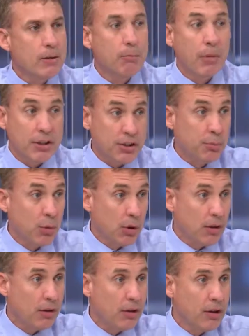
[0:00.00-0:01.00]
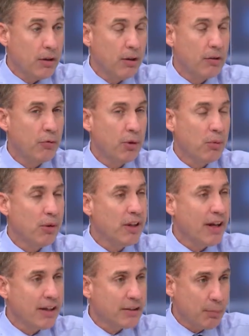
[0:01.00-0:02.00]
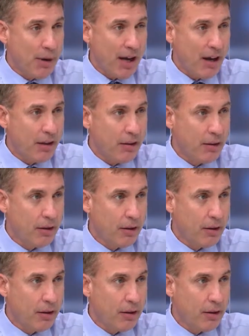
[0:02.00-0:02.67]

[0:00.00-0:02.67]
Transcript: Much more if we realize, Pat,